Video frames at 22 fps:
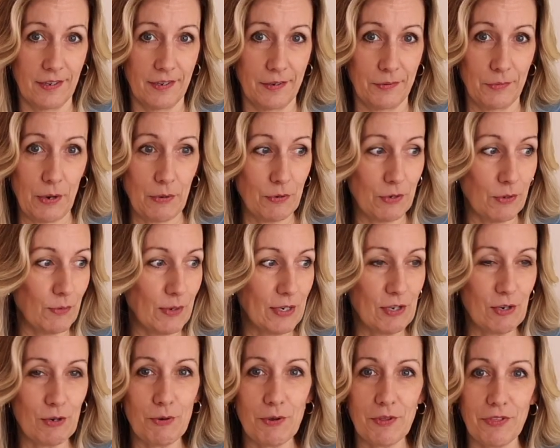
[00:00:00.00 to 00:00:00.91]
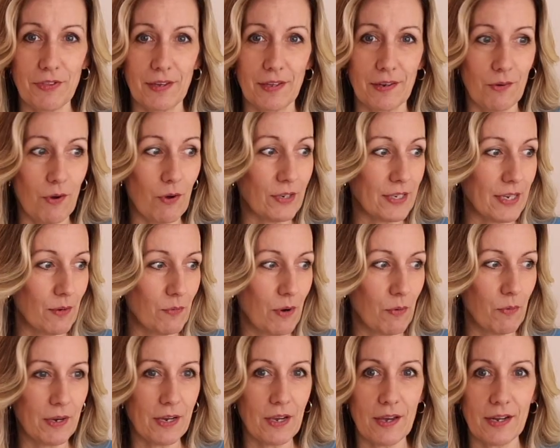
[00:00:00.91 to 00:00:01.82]
What would we do with it? Okay, well,
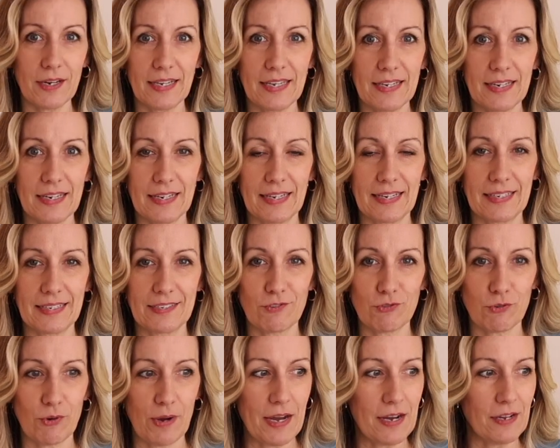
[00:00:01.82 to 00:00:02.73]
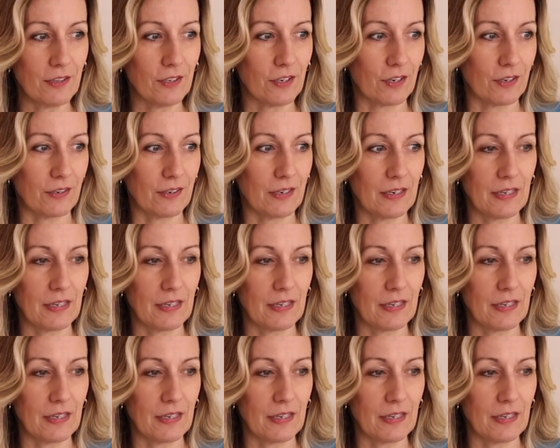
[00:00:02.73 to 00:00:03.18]
we got to get a trailer.